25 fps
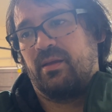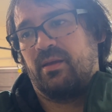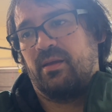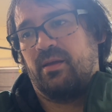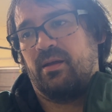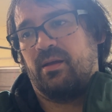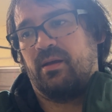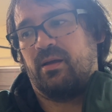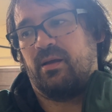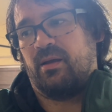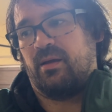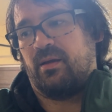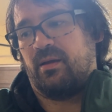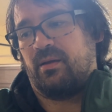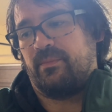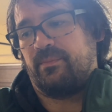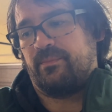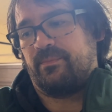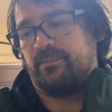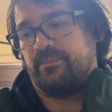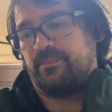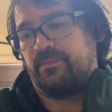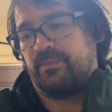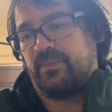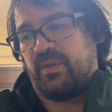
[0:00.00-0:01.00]

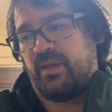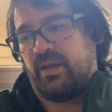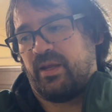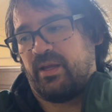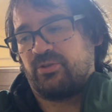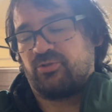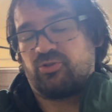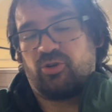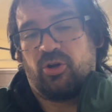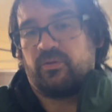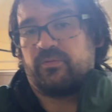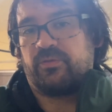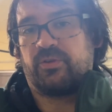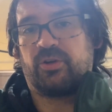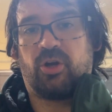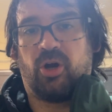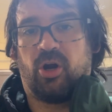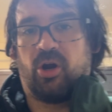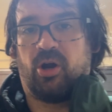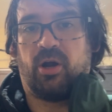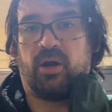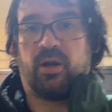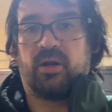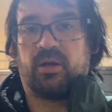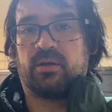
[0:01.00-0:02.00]
I drove the
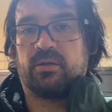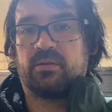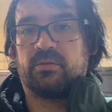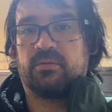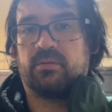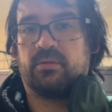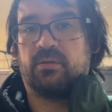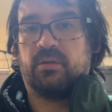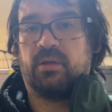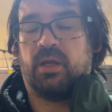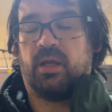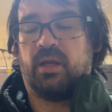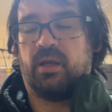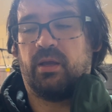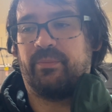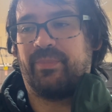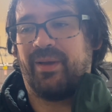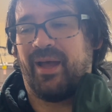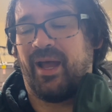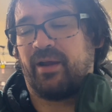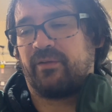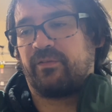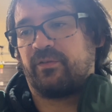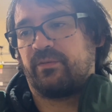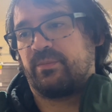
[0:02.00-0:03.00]
car
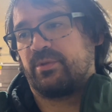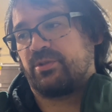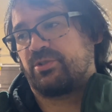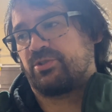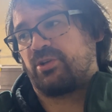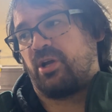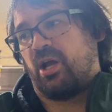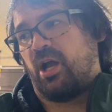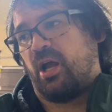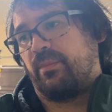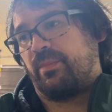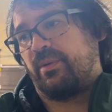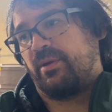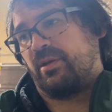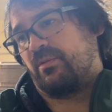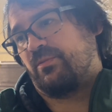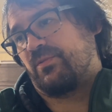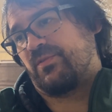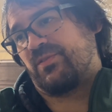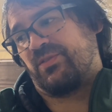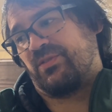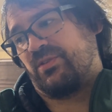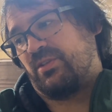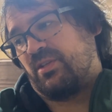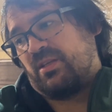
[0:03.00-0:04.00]
back from the shop and it
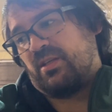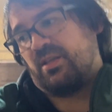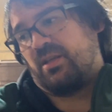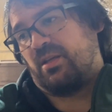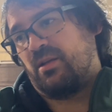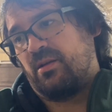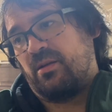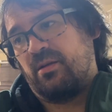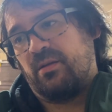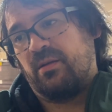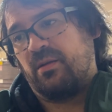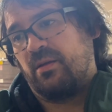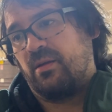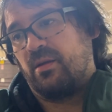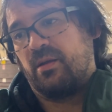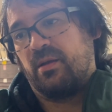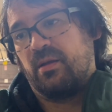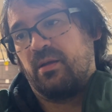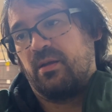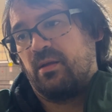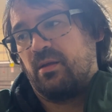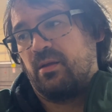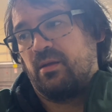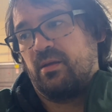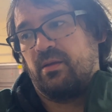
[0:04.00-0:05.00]
was leaking.
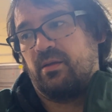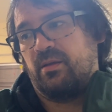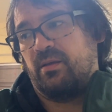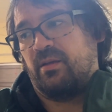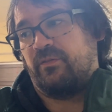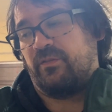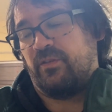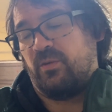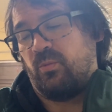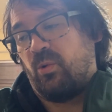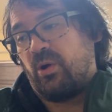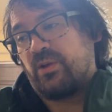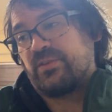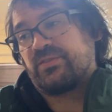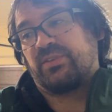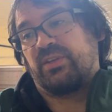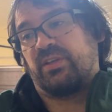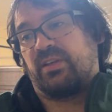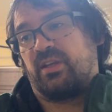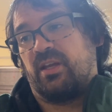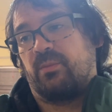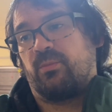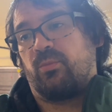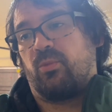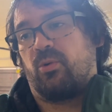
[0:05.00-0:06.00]
If it was
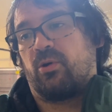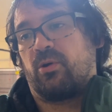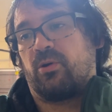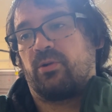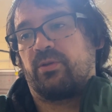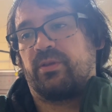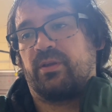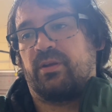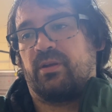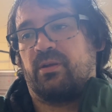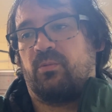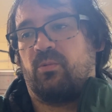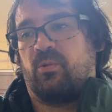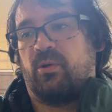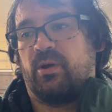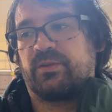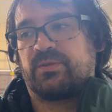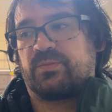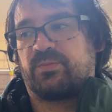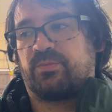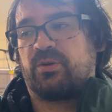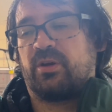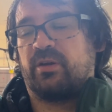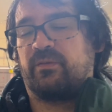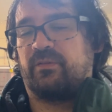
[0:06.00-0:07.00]
leaking more than it was
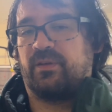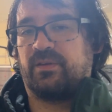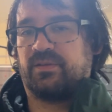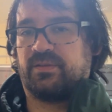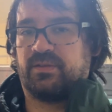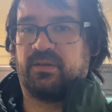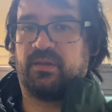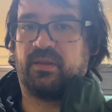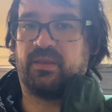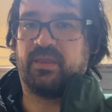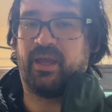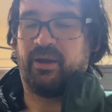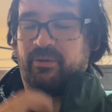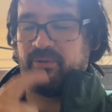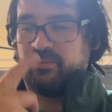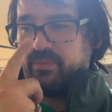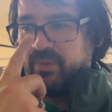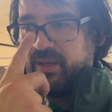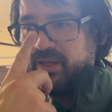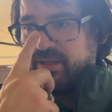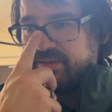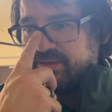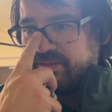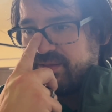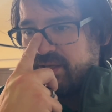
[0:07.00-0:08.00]
previously, then that would
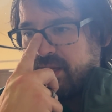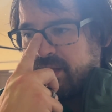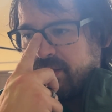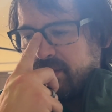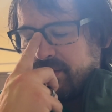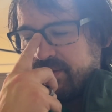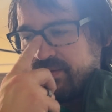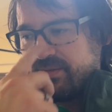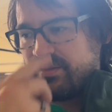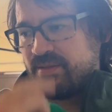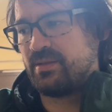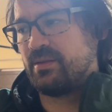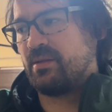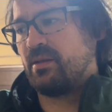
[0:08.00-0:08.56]
make sense.